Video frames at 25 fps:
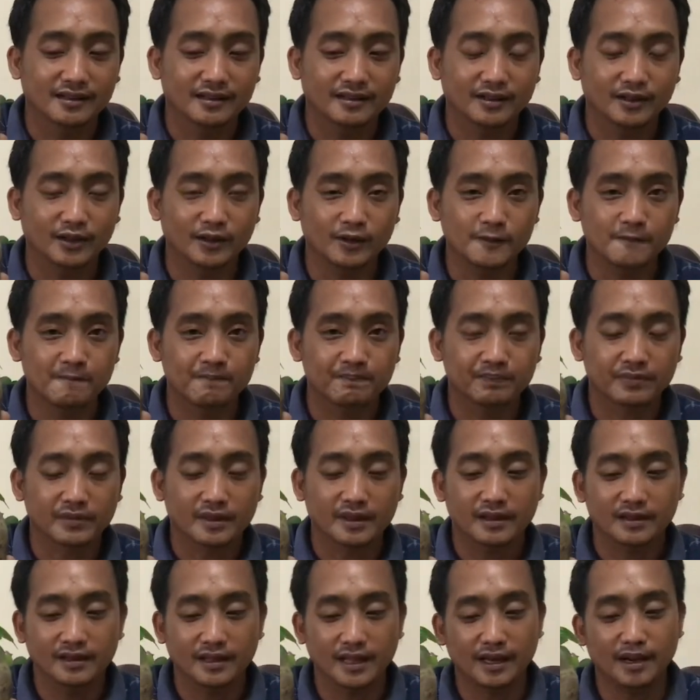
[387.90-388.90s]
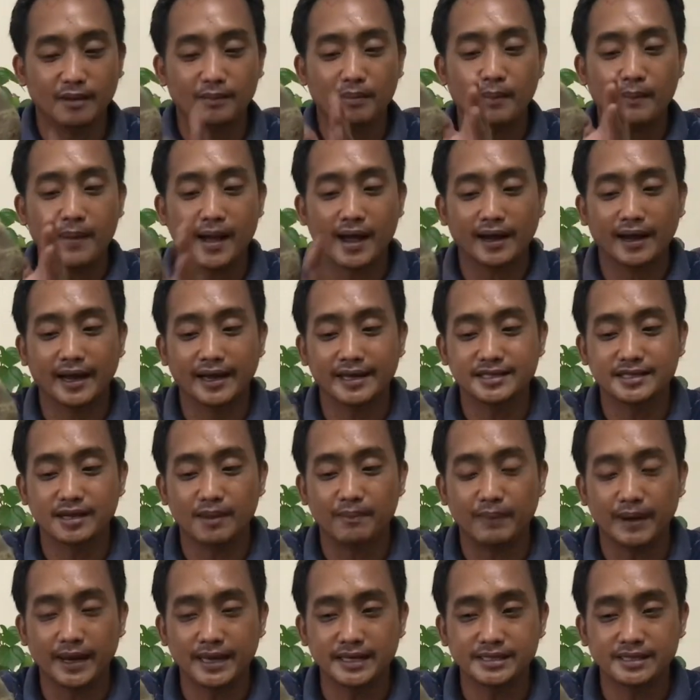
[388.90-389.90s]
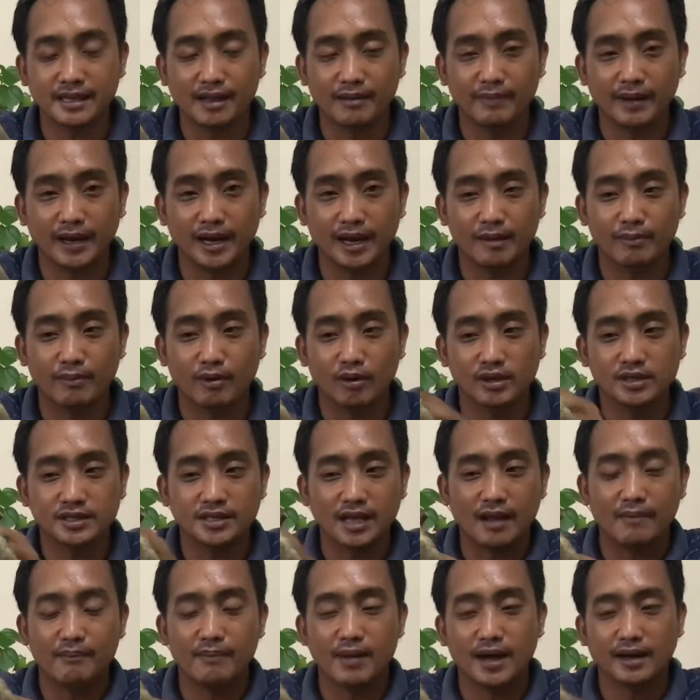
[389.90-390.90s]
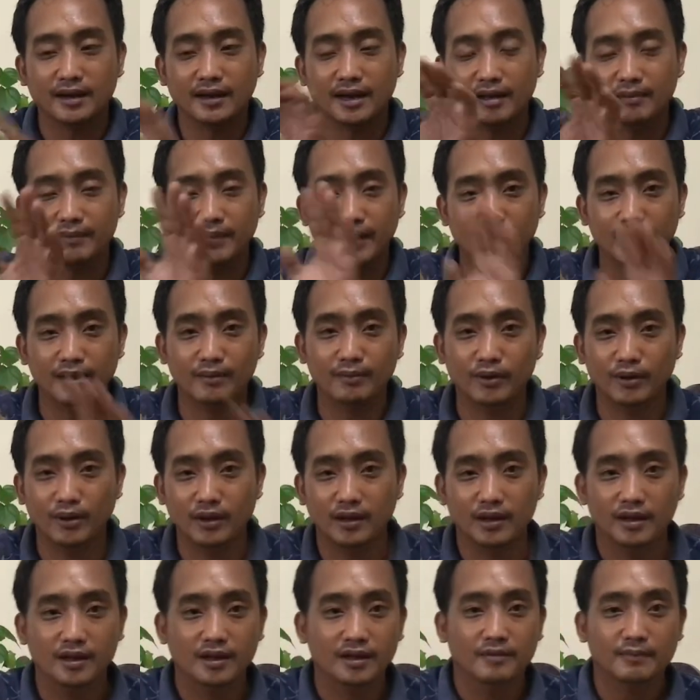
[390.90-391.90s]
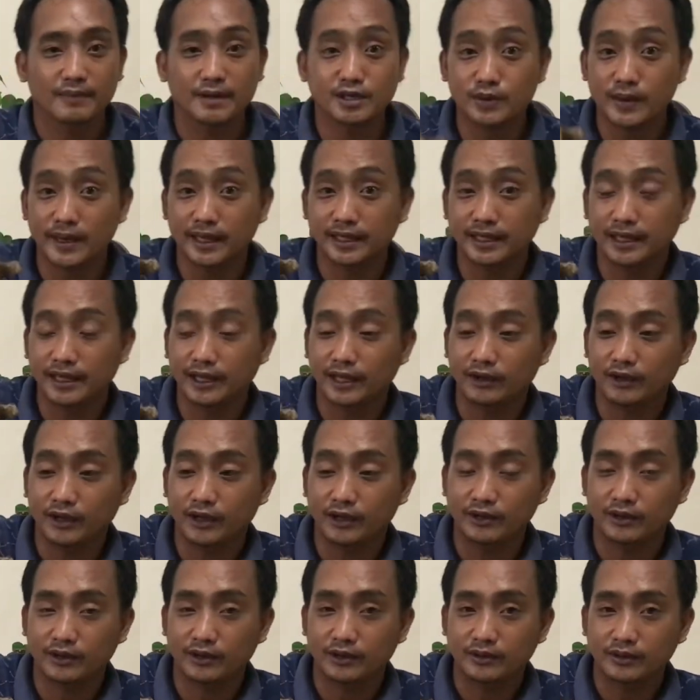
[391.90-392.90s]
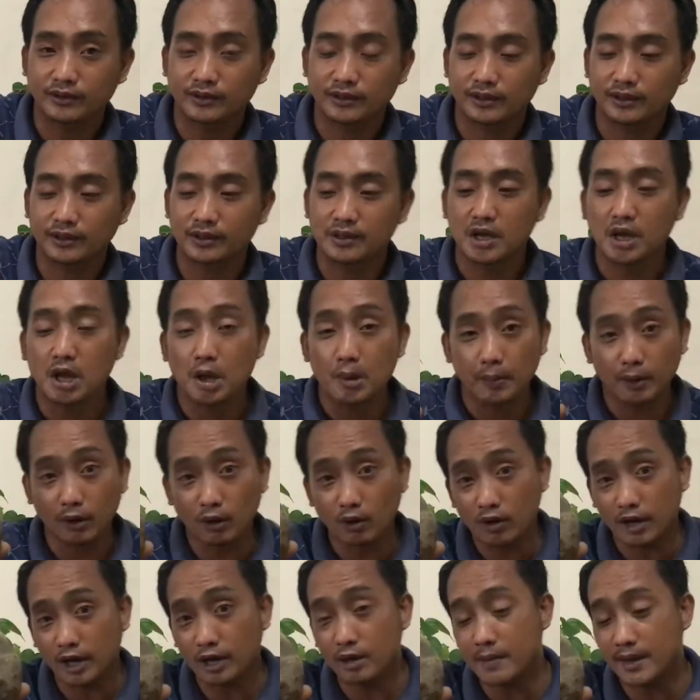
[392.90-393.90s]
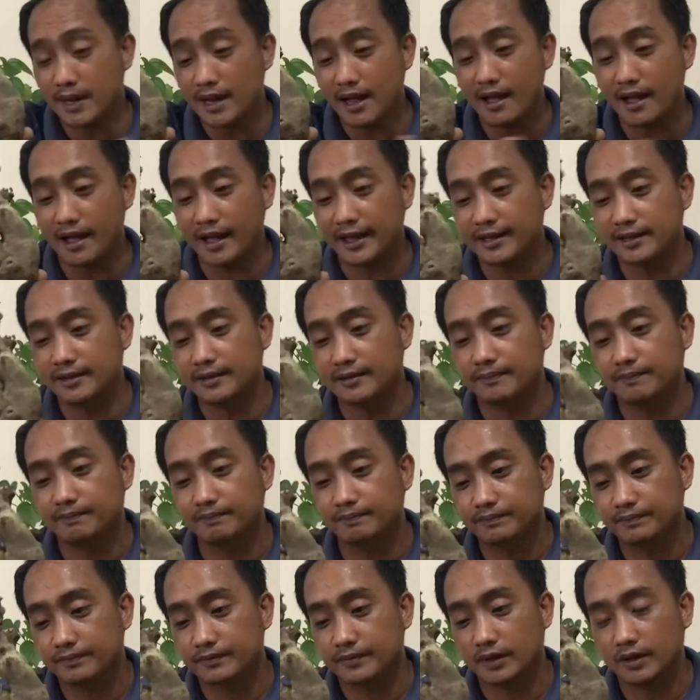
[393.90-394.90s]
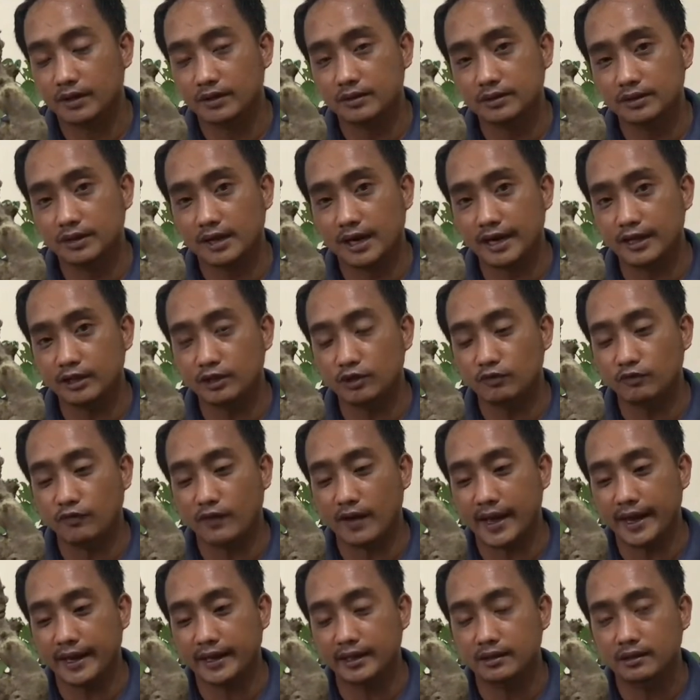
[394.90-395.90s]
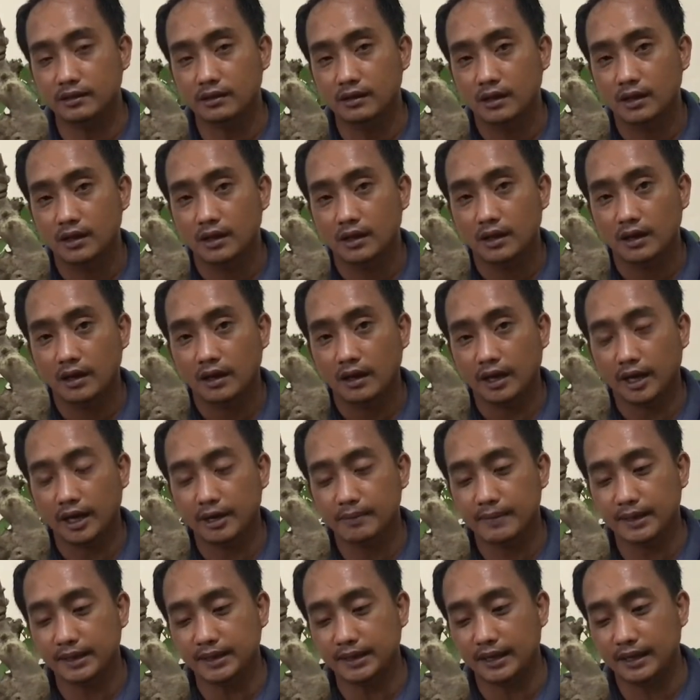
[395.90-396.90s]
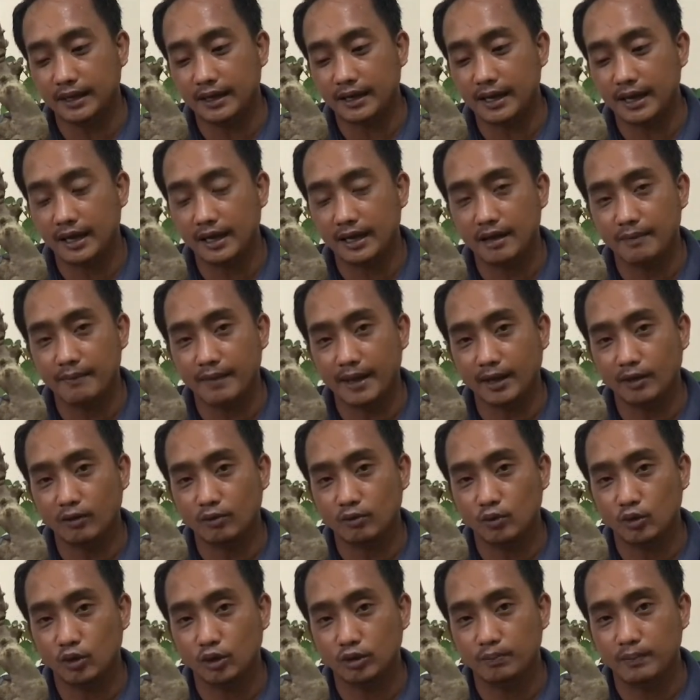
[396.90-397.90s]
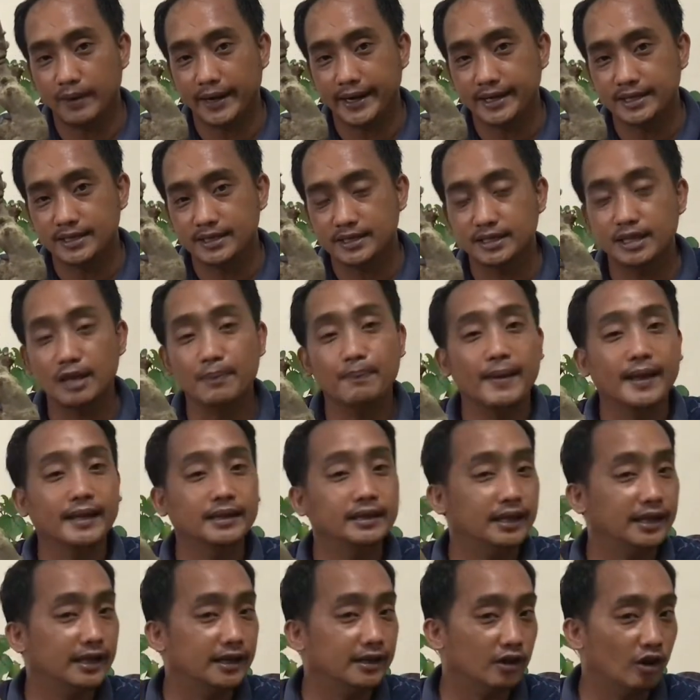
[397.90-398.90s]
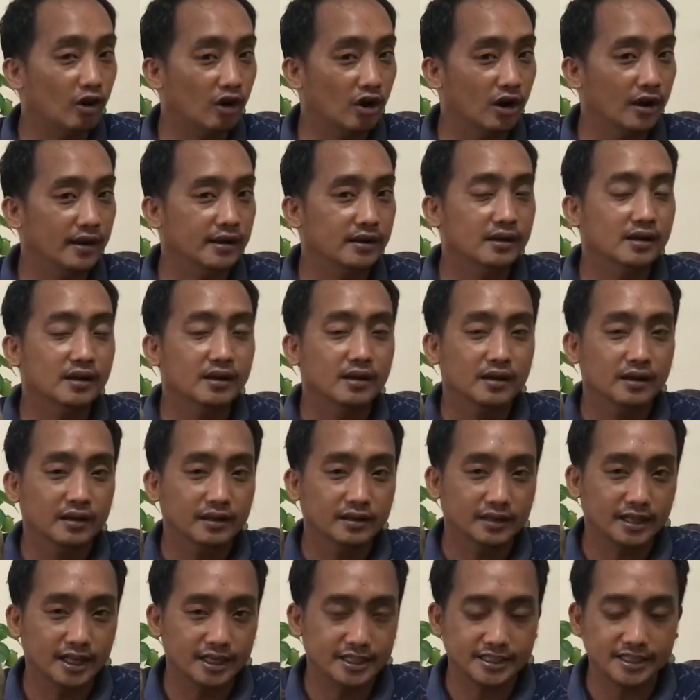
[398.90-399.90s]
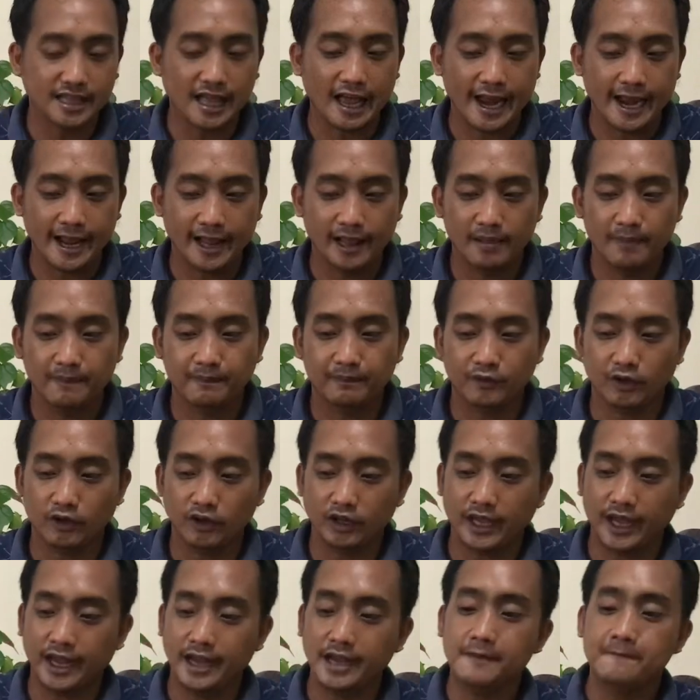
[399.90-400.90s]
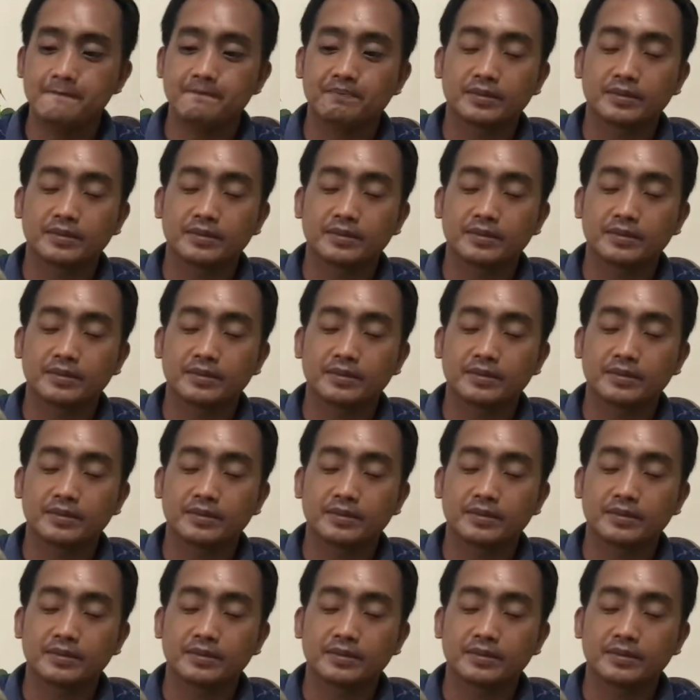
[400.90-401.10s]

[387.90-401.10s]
no? Na nababagay sa base na available, sa abang na available. Maswerte kayo ngayon, no? No? Pero kung kayo mag-hunt, no? Try to find a material na mayroong good base, depending on the style, okay?